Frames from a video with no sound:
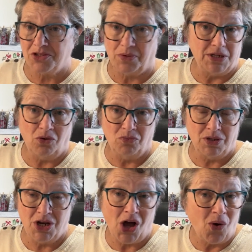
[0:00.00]
so I don't
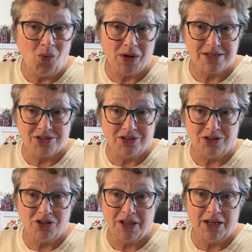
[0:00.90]
know what it's going to
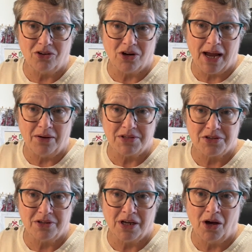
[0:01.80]
look like or how it's
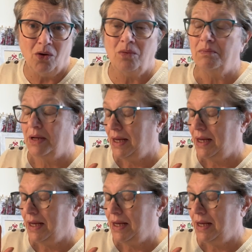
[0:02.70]
going to go.